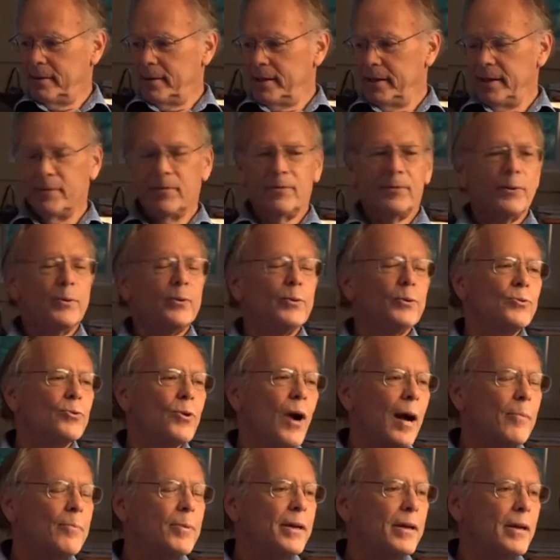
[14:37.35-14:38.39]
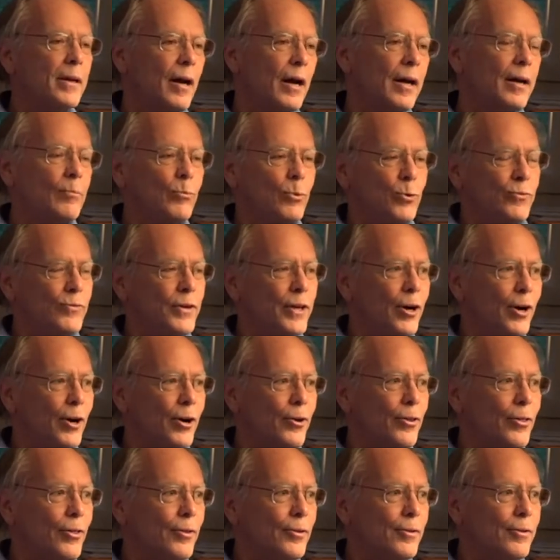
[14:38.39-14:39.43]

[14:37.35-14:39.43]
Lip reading: if we were dropping it on a moving earth.